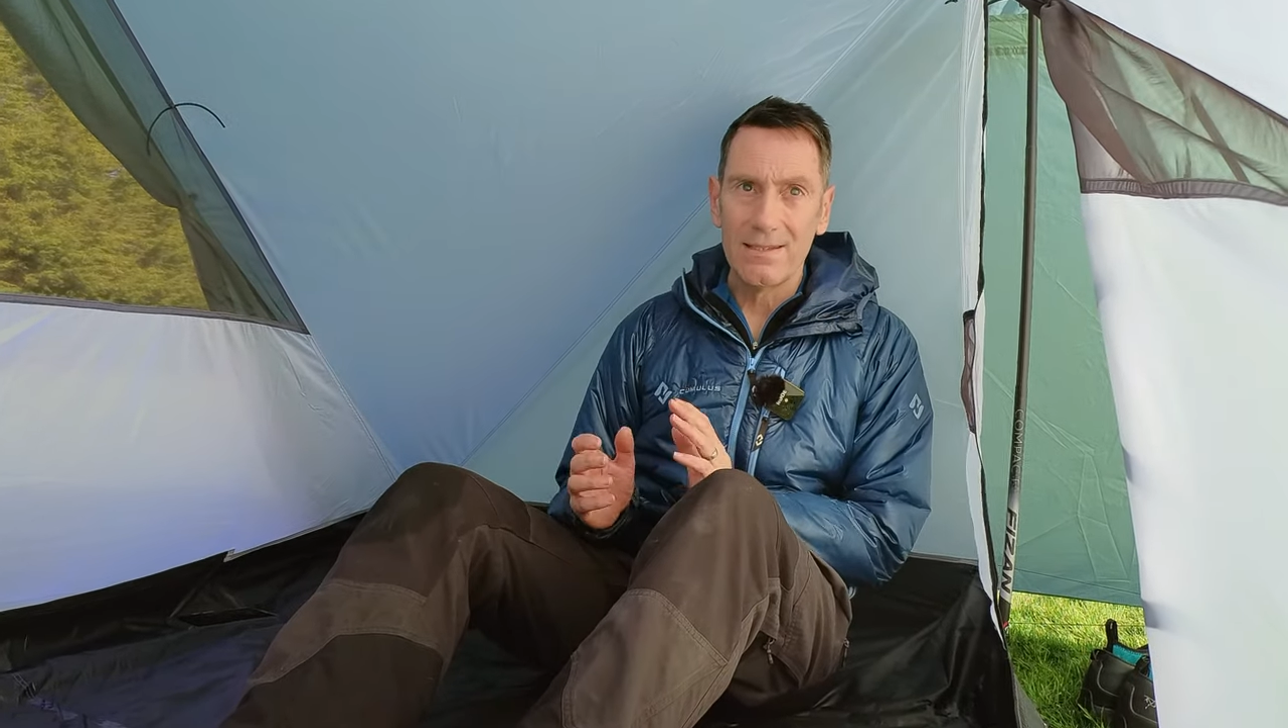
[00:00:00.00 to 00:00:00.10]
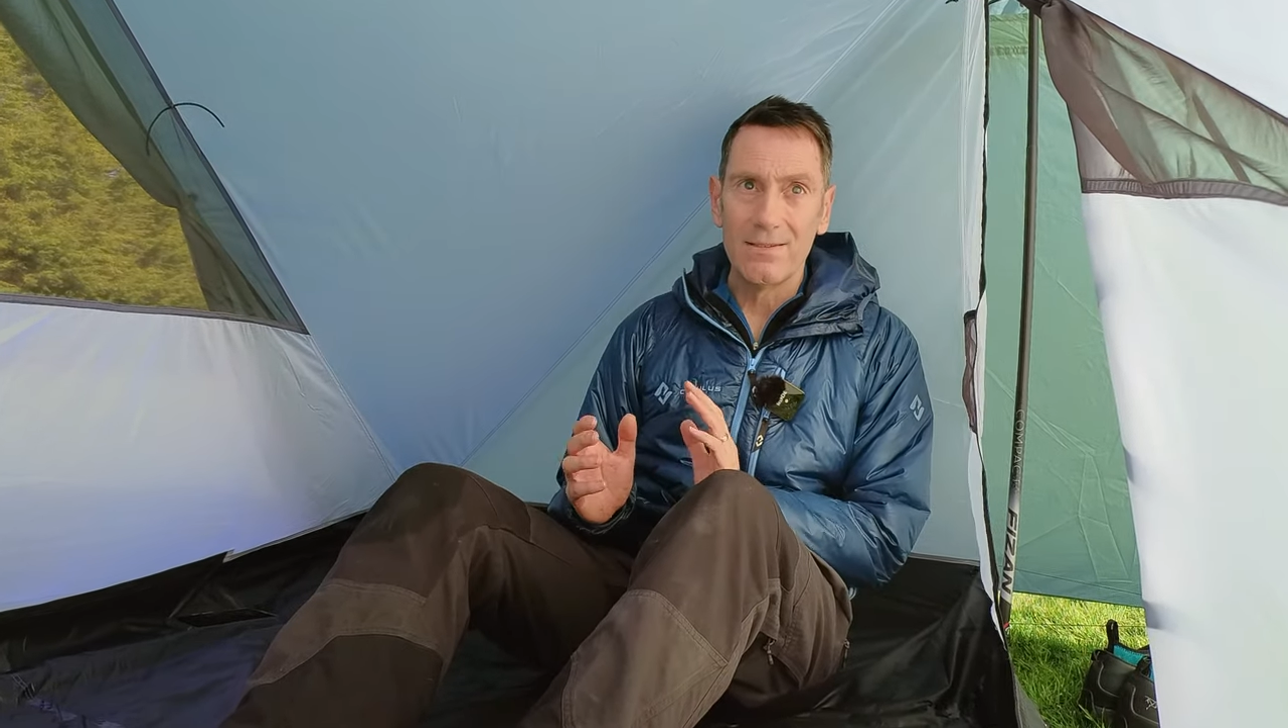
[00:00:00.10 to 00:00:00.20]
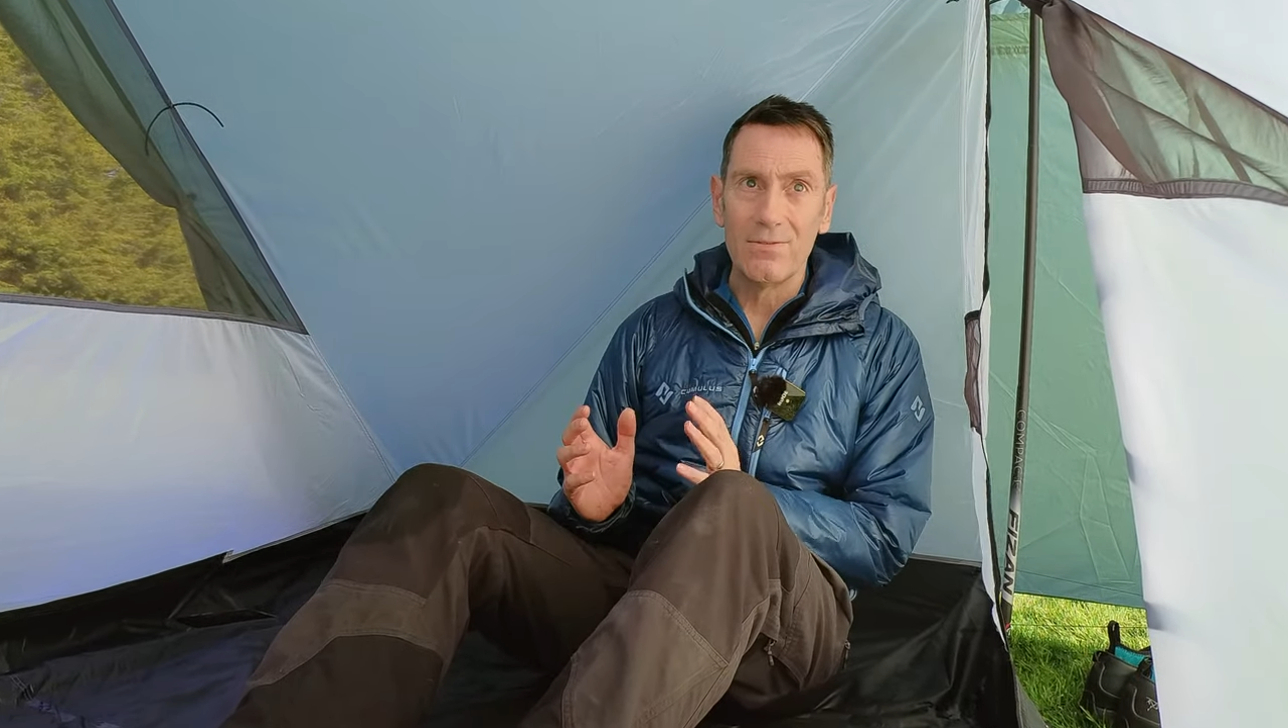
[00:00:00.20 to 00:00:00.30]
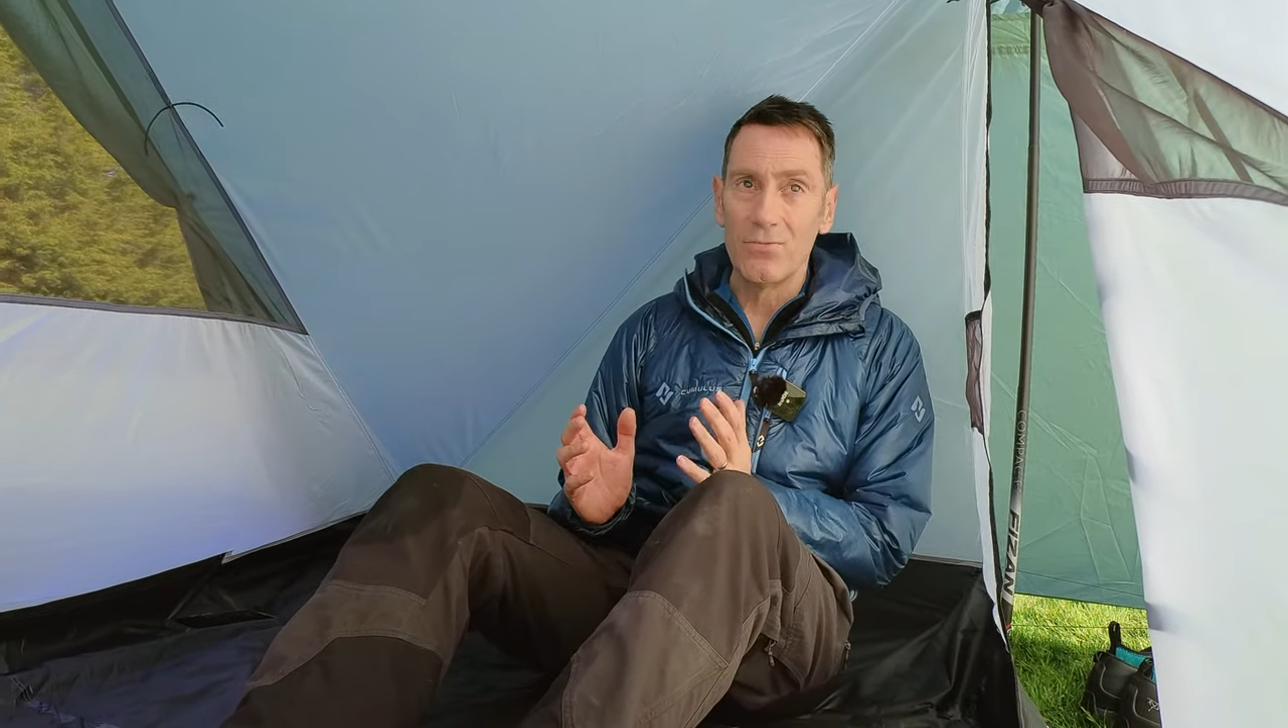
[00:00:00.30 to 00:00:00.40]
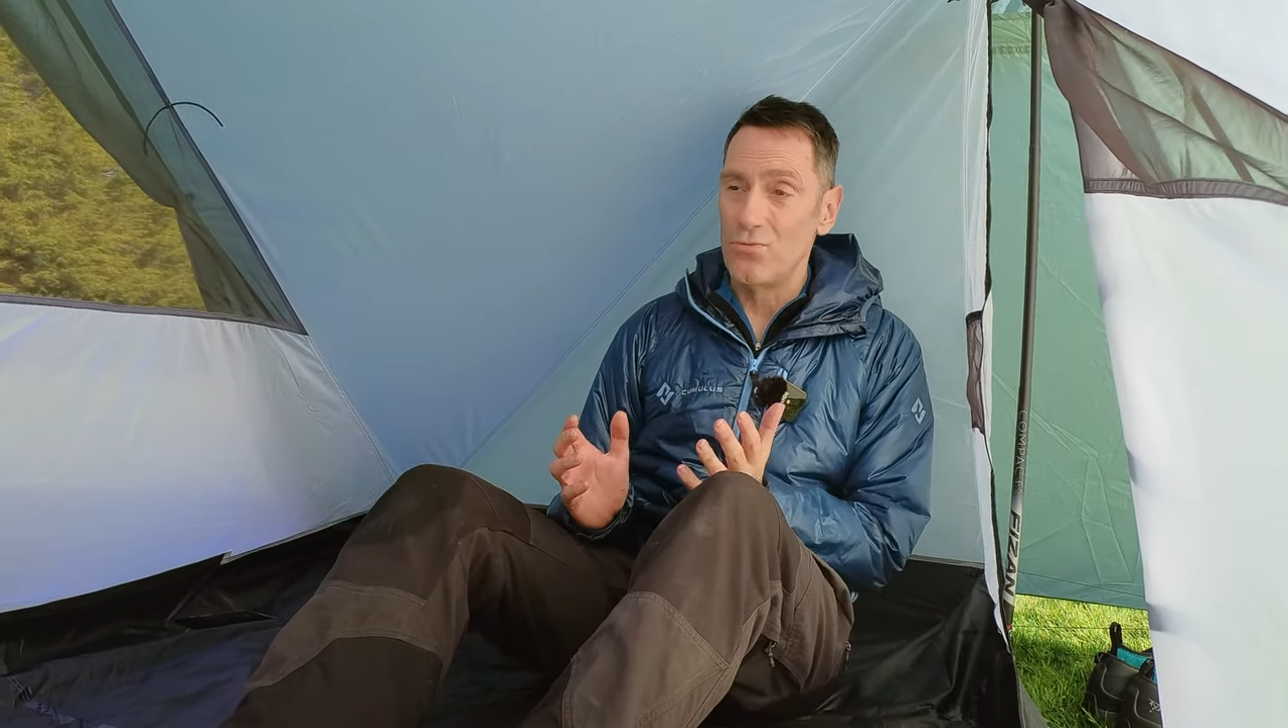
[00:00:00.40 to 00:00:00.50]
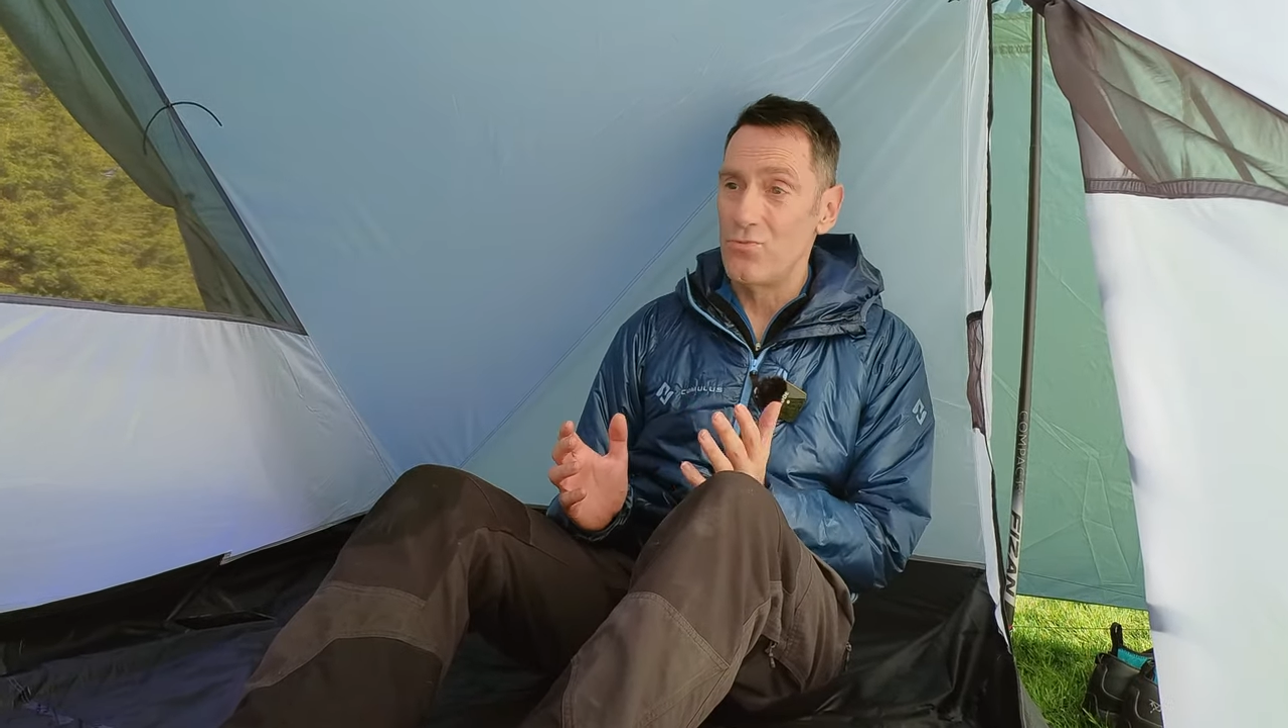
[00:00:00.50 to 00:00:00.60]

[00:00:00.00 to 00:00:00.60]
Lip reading: you know,